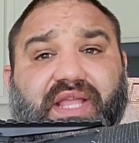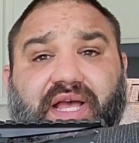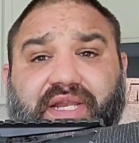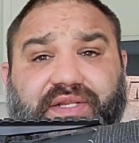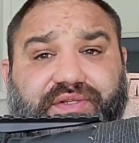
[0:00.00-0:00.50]

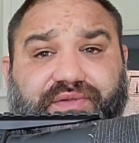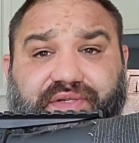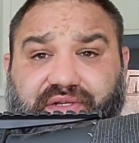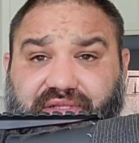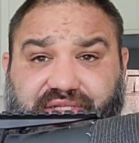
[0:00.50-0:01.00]
I didn't do
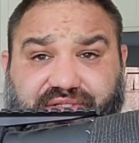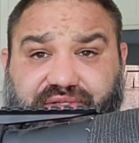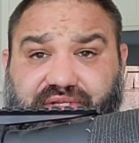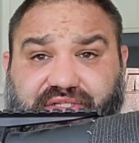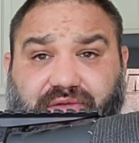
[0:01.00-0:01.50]
nearly as
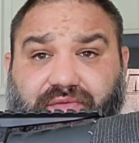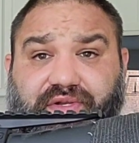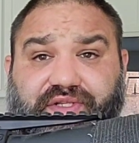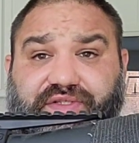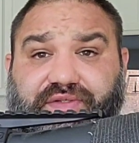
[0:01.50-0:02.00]
good as I
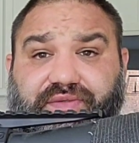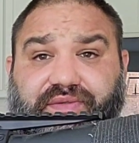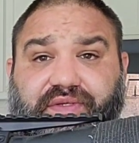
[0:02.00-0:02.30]
wanted to.